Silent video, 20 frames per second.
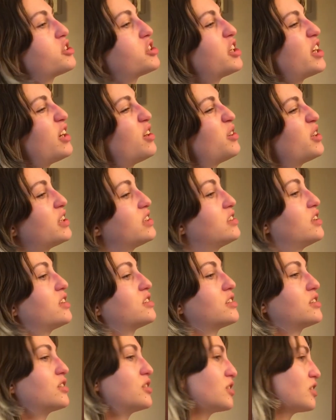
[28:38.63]
it out, it
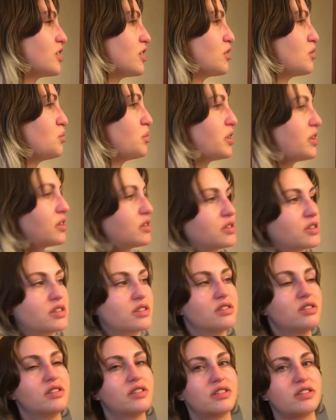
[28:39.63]
doesn't look good because
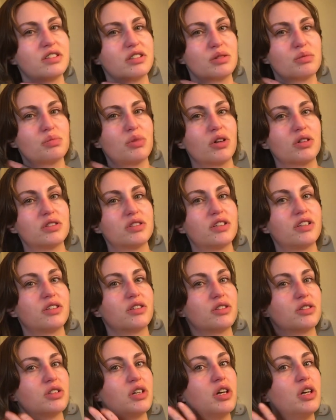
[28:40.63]
there's parts that are